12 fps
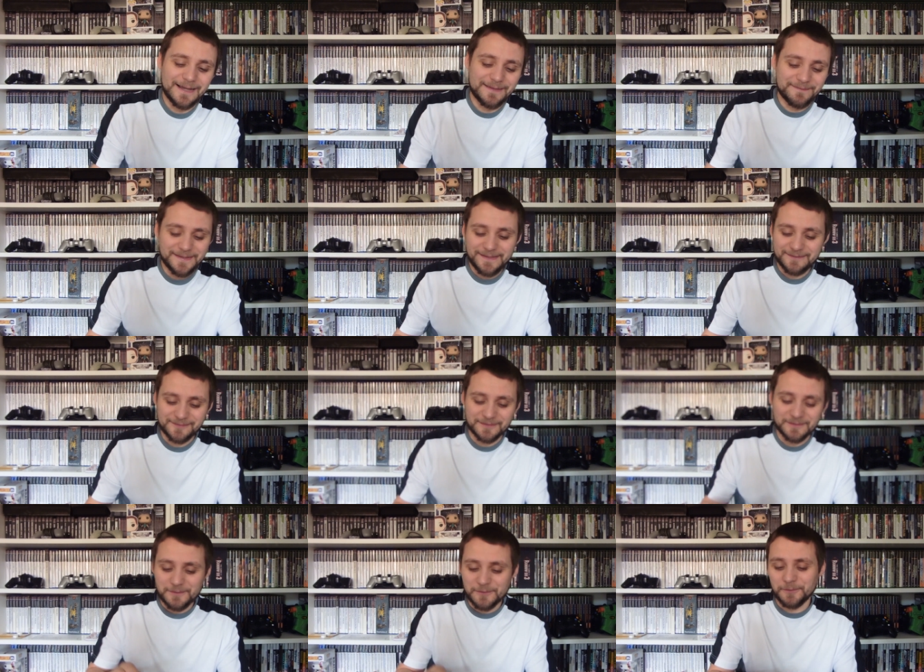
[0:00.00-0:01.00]
and this
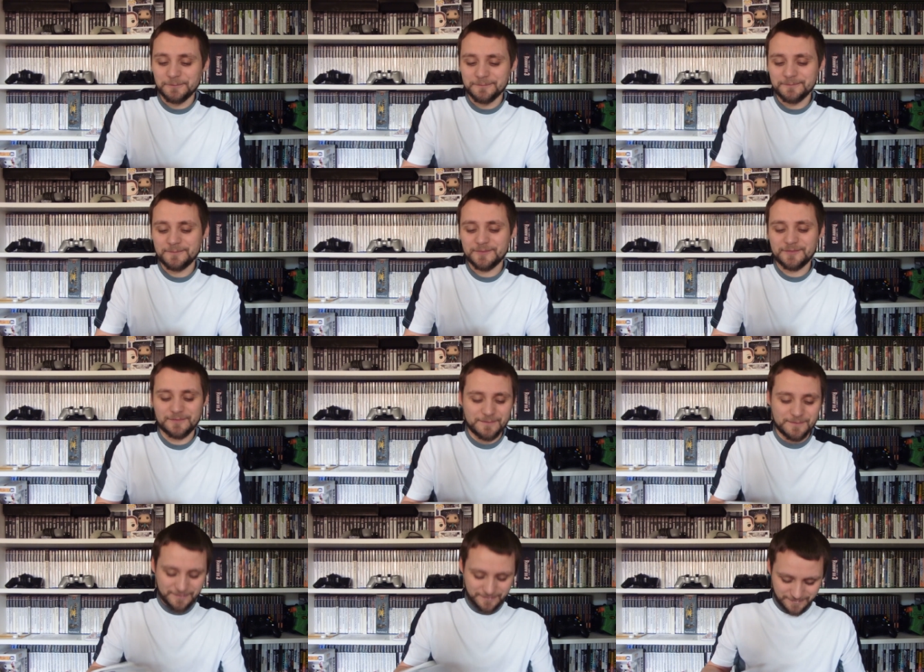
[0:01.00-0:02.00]
comes.
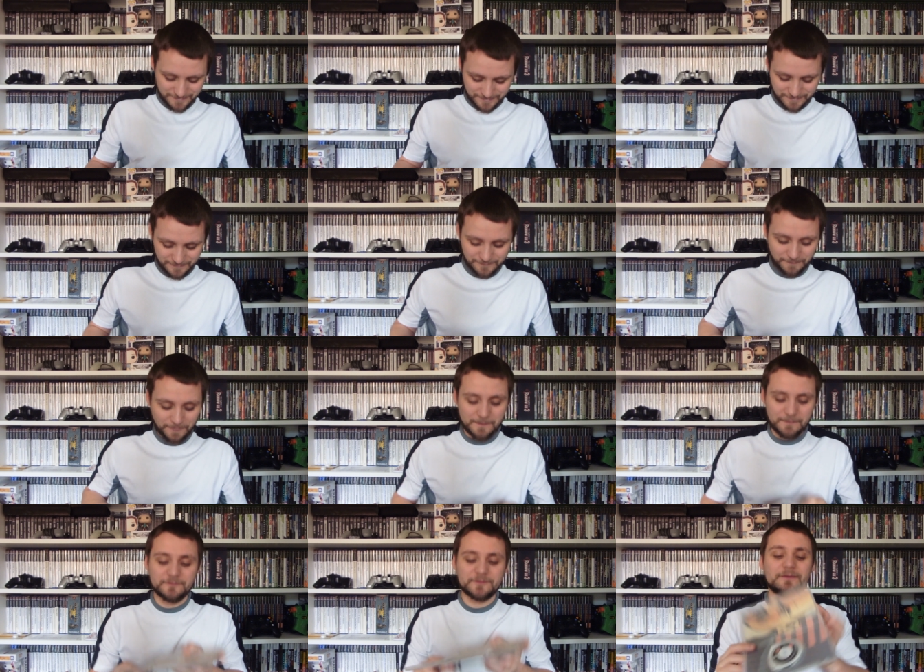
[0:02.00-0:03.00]

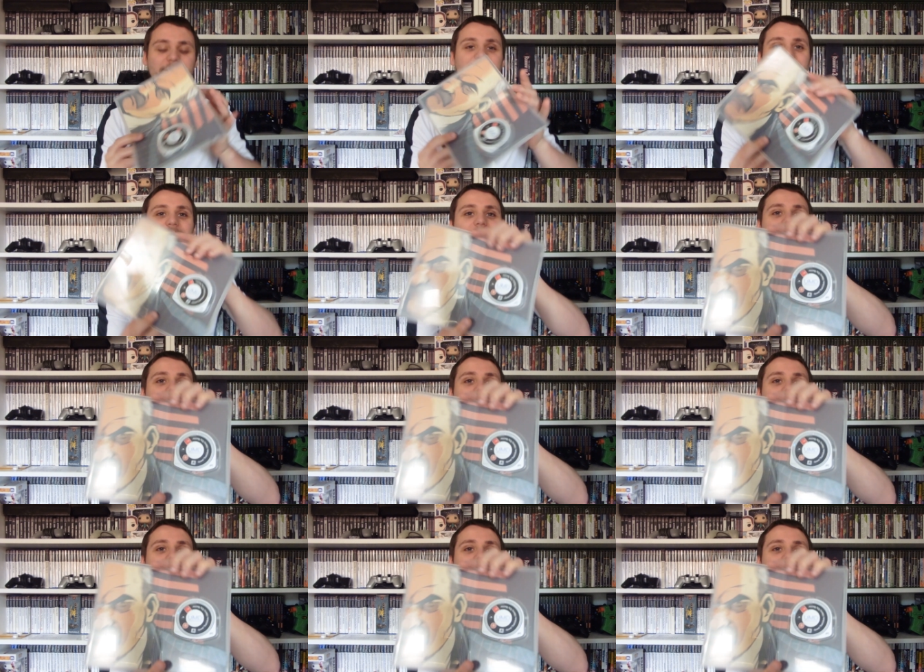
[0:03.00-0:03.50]
Obviously, there's our